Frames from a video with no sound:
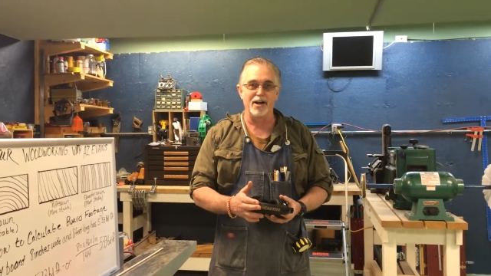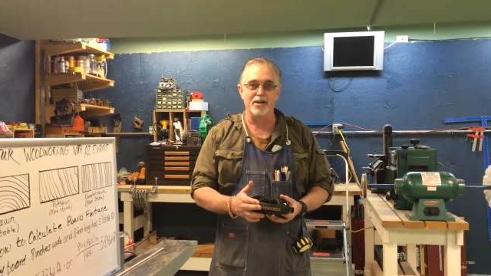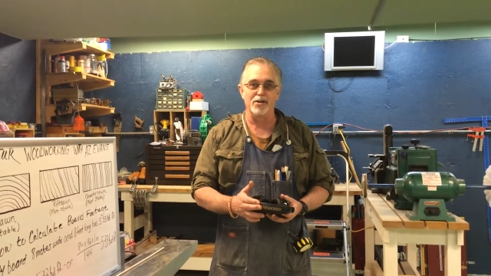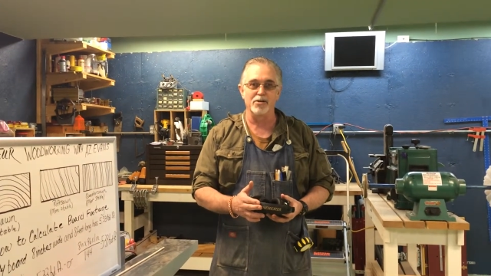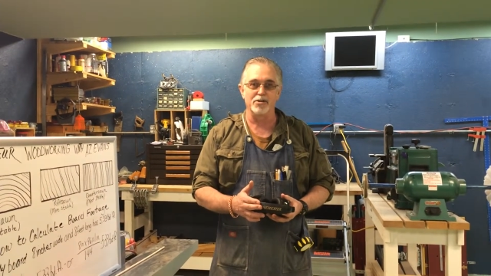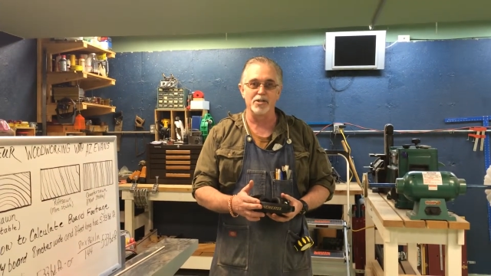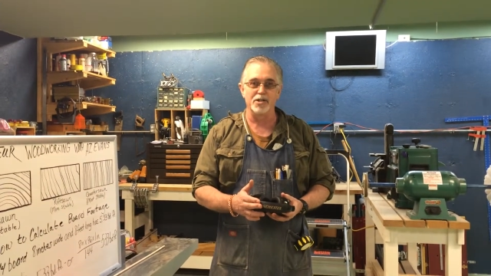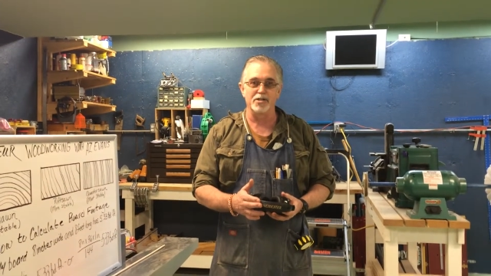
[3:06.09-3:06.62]
I
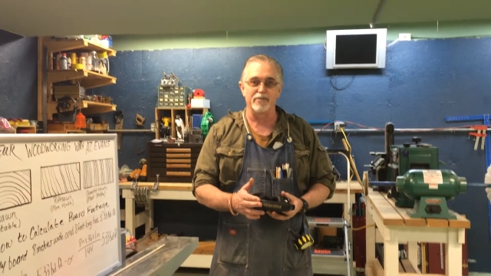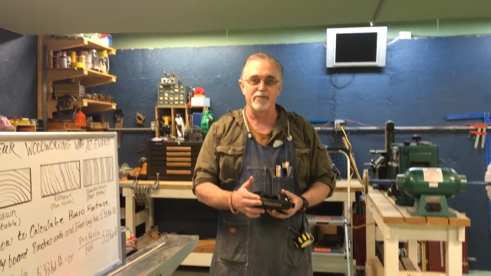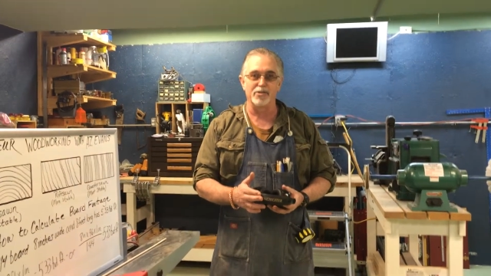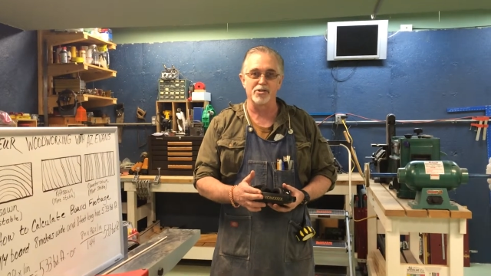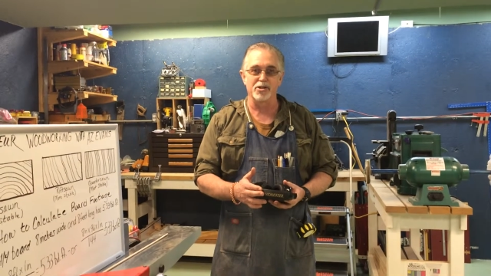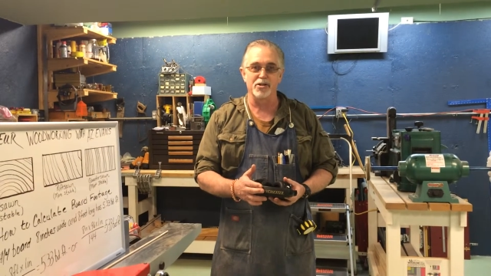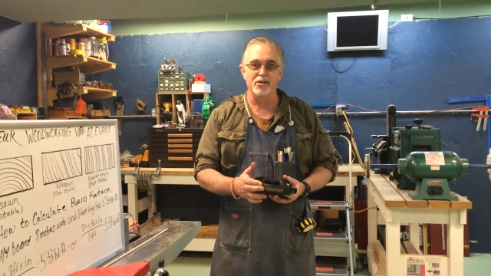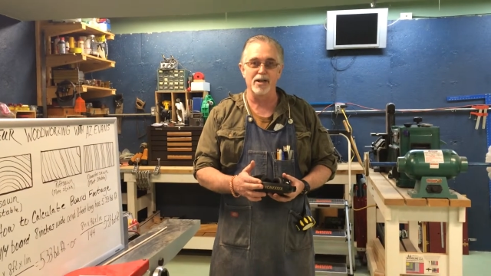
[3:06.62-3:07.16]
use these for
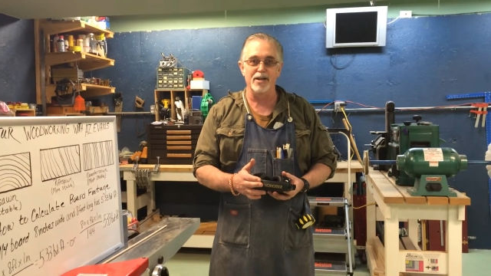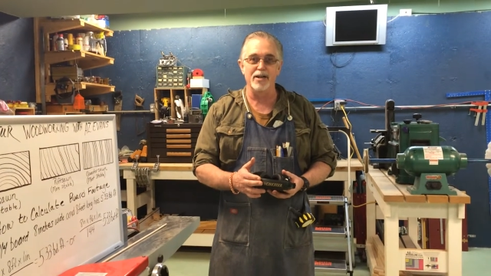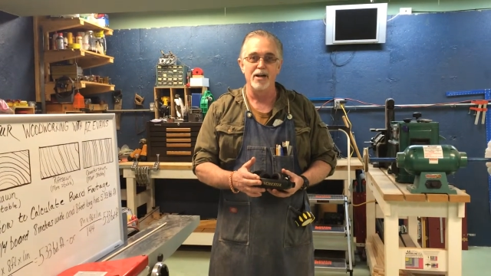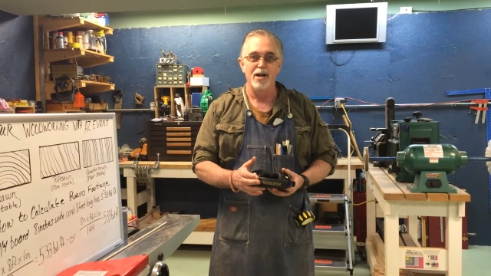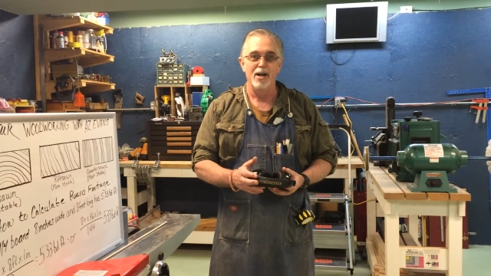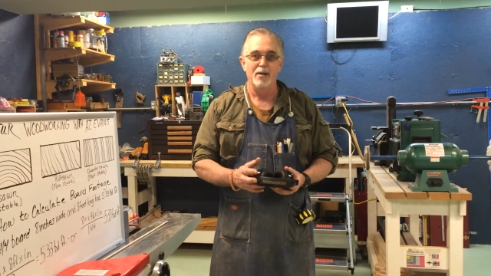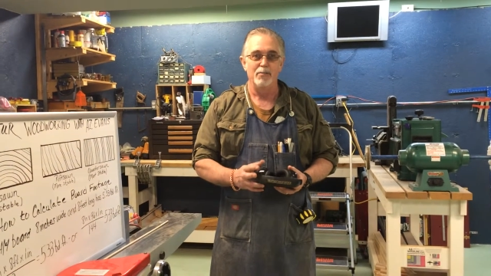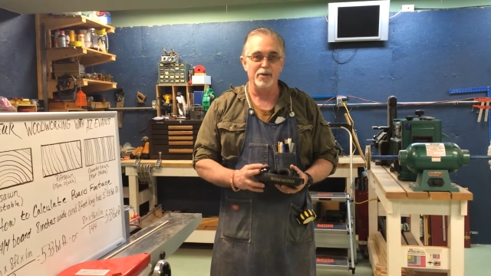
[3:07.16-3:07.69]
shooting,
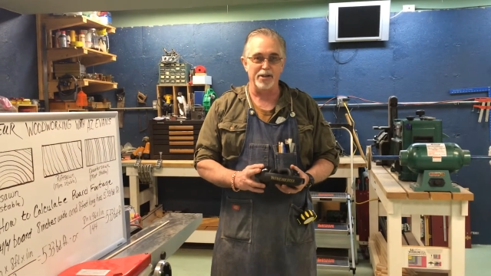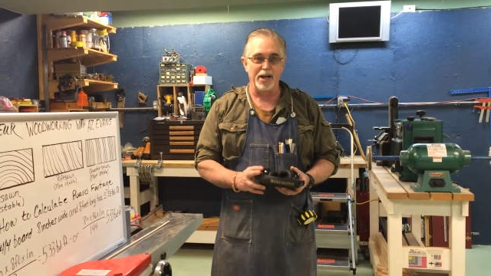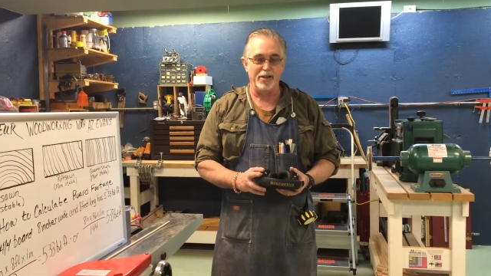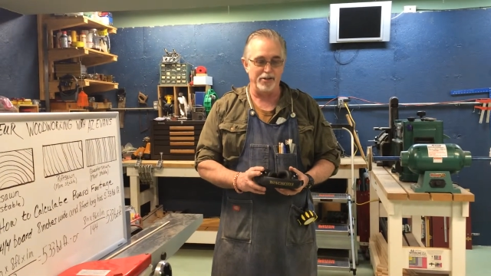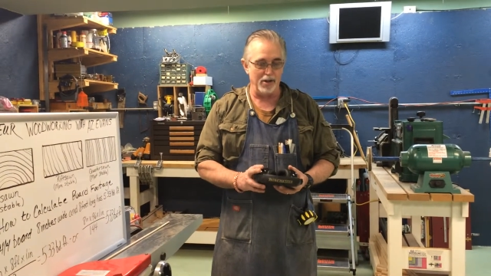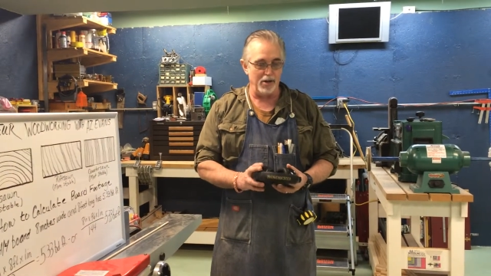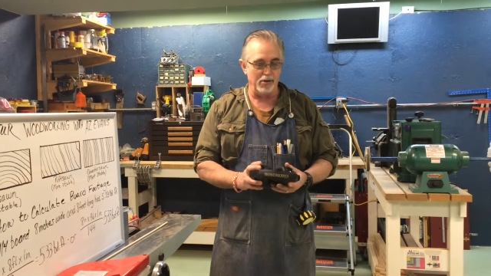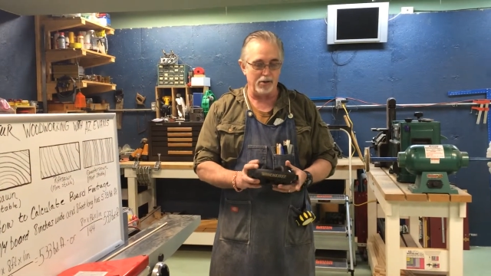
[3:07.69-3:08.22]
but
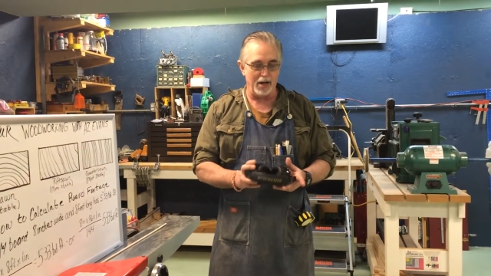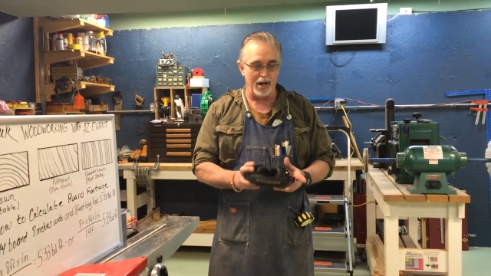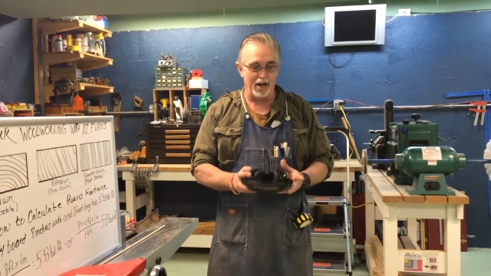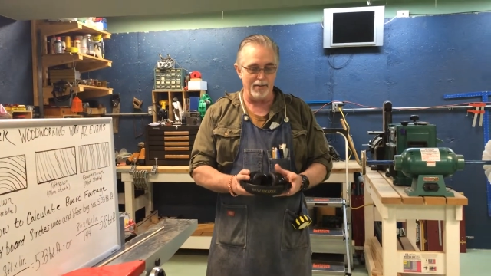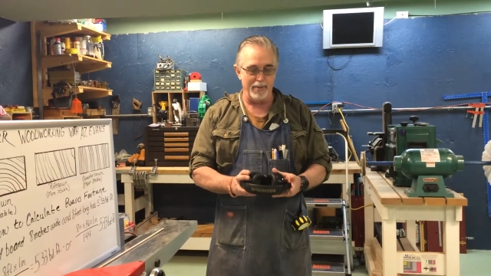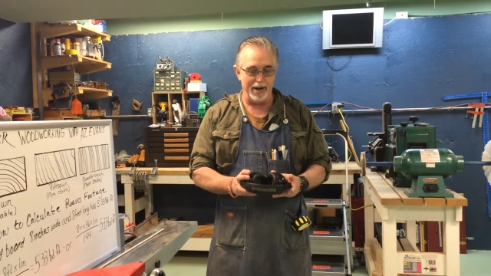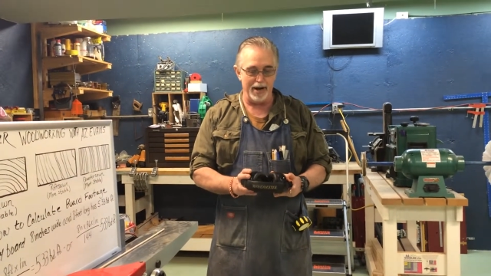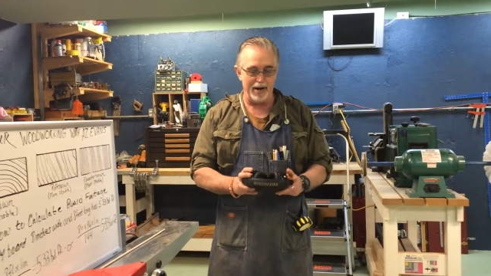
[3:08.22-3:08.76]
they do
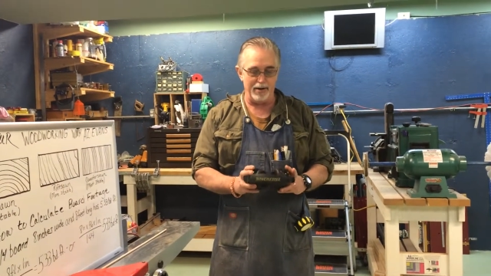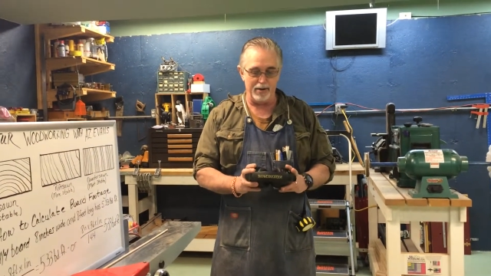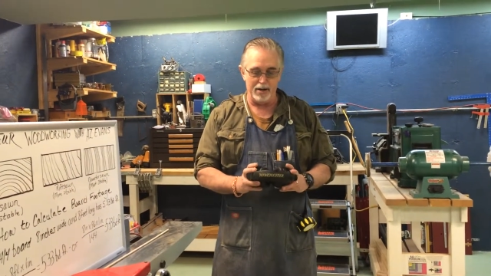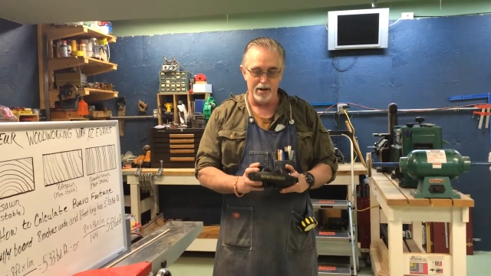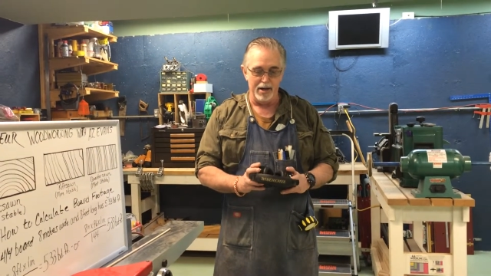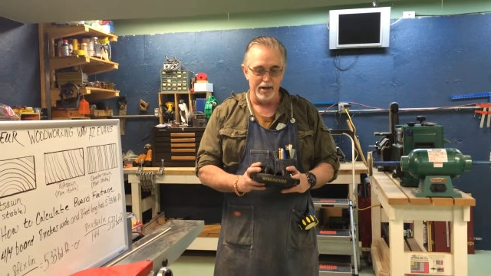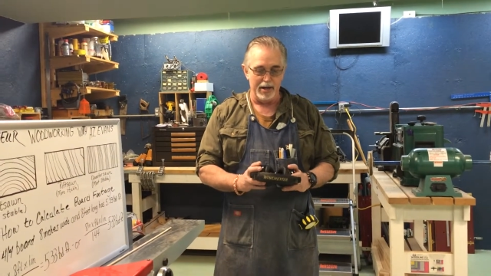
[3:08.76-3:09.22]
come in